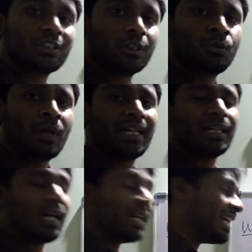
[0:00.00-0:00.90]
to do,
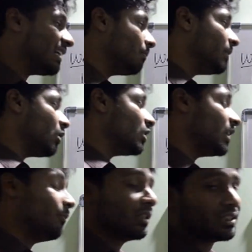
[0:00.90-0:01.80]
and I can complete all the
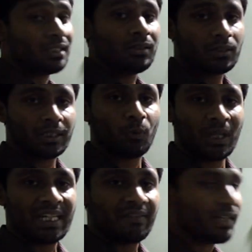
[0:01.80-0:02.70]
10 works in
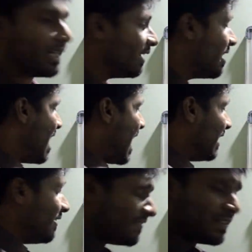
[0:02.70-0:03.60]
one given day. And
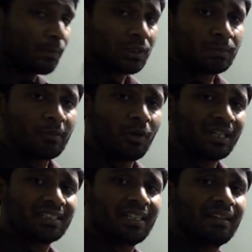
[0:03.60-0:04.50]
if suppose my work
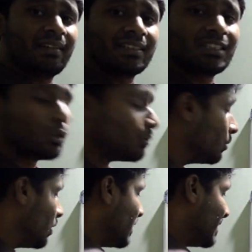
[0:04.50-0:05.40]
is getting increases
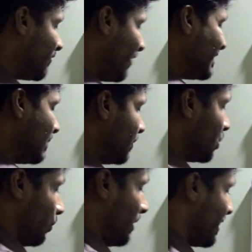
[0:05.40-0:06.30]
to, say for example,
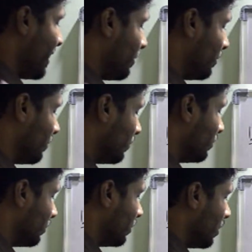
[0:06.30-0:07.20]
20,
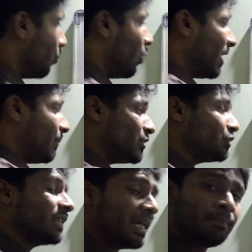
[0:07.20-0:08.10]
what happens to
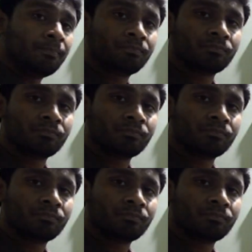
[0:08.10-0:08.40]
time?